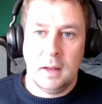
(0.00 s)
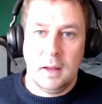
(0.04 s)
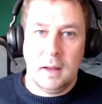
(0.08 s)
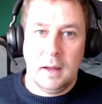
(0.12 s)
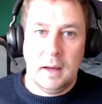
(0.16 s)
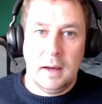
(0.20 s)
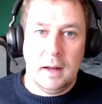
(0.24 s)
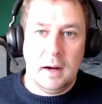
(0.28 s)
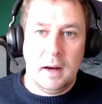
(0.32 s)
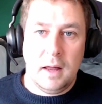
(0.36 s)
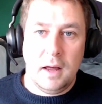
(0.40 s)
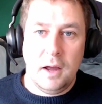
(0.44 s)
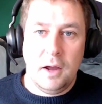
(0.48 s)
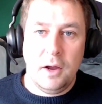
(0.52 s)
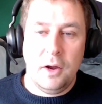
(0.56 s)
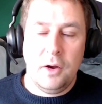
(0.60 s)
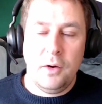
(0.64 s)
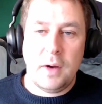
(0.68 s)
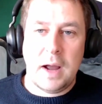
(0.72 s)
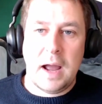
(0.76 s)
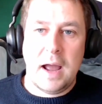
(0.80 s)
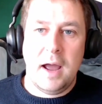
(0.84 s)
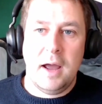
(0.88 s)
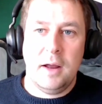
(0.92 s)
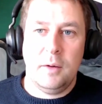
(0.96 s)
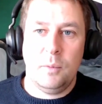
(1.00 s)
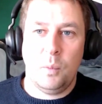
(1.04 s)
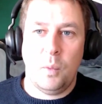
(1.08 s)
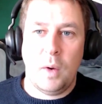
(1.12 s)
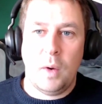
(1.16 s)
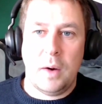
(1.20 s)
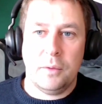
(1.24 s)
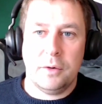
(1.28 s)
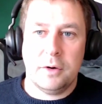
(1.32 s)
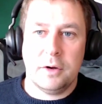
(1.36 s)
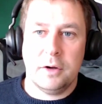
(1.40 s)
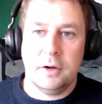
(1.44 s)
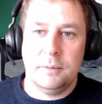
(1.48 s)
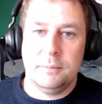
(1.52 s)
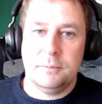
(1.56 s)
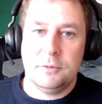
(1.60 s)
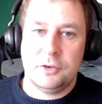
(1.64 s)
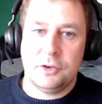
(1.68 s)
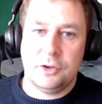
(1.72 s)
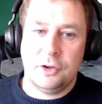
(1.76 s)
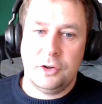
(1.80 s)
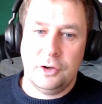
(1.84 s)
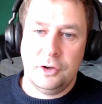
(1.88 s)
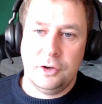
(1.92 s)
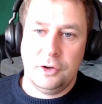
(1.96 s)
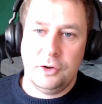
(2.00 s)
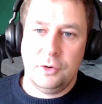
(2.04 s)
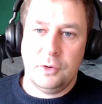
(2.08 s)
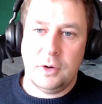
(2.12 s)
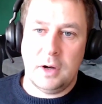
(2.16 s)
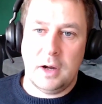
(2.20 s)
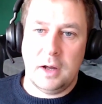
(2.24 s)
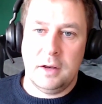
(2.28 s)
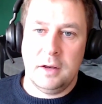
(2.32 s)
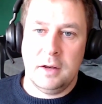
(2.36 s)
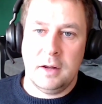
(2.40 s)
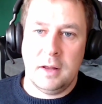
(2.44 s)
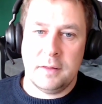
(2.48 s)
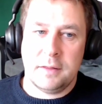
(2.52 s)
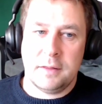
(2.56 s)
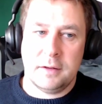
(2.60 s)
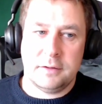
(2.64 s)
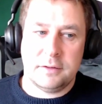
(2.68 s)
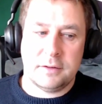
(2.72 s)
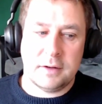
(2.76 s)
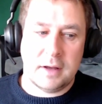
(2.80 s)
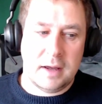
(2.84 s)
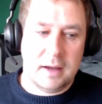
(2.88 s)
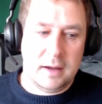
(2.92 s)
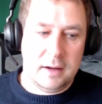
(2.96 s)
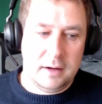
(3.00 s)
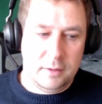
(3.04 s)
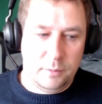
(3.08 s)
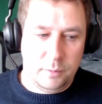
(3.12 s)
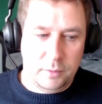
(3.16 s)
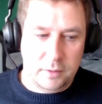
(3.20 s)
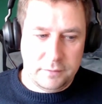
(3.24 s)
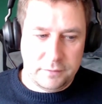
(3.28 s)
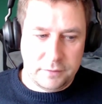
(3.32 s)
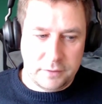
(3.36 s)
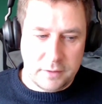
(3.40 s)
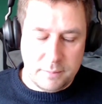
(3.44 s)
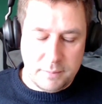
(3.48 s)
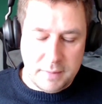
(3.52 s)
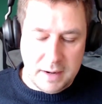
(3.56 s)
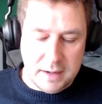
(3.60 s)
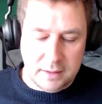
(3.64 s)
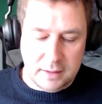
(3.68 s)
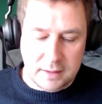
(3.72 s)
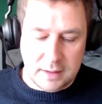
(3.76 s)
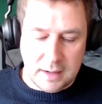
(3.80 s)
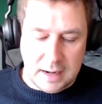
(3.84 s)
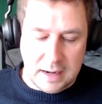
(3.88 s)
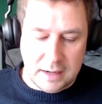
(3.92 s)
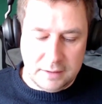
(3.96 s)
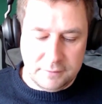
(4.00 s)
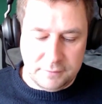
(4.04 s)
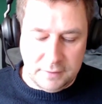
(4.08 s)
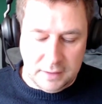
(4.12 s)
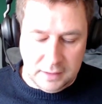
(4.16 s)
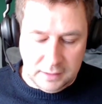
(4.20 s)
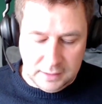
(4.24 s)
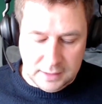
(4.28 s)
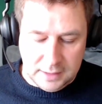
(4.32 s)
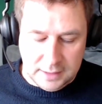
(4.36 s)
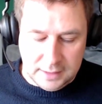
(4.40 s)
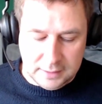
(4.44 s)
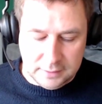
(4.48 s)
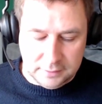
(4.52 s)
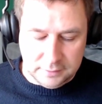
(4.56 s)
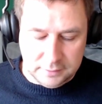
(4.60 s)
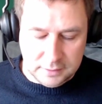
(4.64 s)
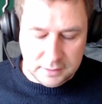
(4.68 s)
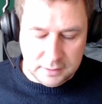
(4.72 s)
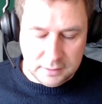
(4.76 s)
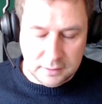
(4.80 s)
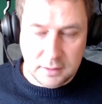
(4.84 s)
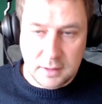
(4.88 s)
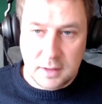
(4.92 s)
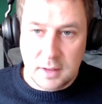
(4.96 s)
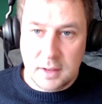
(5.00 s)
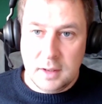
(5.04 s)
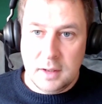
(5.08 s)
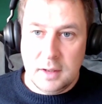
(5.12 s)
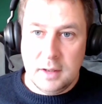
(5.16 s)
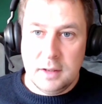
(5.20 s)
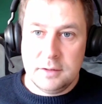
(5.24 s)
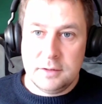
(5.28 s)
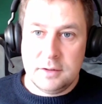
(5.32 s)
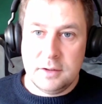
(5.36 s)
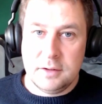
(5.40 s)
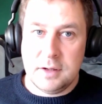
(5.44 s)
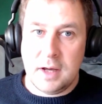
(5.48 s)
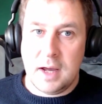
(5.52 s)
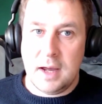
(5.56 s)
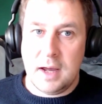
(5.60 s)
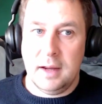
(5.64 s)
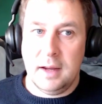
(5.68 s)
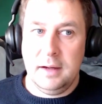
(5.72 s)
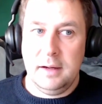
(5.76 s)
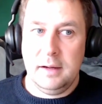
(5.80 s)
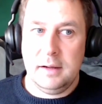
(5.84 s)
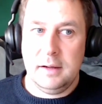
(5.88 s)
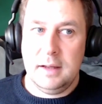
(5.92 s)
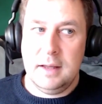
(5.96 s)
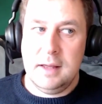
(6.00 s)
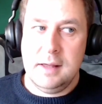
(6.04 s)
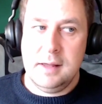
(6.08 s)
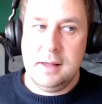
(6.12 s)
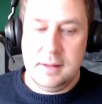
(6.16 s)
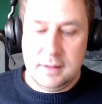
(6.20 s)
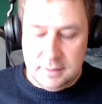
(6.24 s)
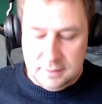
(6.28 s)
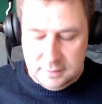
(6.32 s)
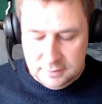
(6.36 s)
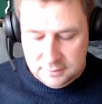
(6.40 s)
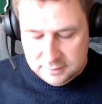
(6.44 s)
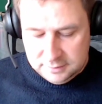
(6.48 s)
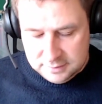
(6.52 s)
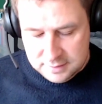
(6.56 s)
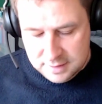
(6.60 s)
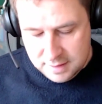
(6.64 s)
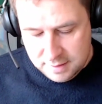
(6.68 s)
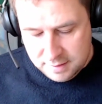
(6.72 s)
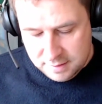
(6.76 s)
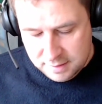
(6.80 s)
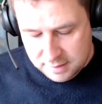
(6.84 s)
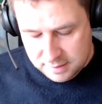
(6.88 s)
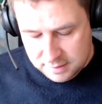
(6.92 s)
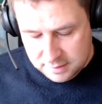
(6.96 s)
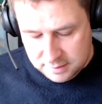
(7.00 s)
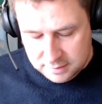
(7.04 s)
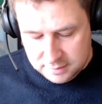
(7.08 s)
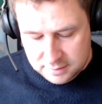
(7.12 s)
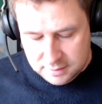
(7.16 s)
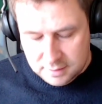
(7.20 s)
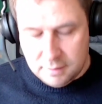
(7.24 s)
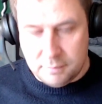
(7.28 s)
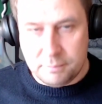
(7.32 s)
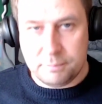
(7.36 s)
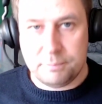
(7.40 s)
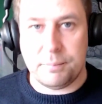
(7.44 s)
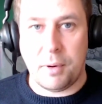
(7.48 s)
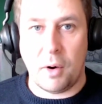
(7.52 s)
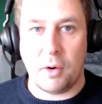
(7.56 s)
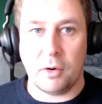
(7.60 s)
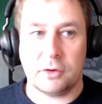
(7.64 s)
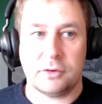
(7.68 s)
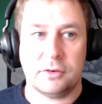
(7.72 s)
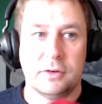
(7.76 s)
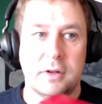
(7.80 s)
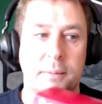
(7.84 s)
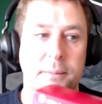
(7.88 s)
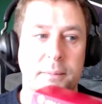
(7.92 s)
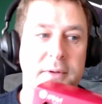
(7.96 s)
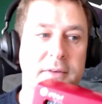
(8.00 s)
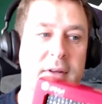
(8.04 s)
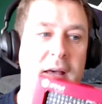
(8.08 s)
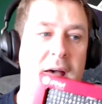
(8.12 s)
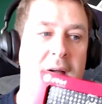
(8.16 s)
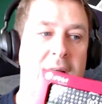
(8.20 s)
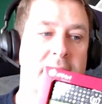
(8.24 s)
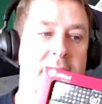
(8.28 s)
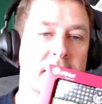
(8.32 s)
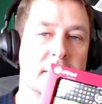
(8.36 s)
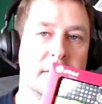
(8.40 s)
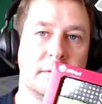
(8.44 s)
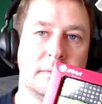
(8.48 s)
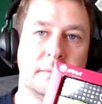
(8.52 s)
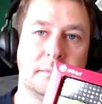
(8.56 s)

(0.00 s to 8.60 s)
Hello and welcome to another day with the Maker Advent Calendar. Today is box number 10.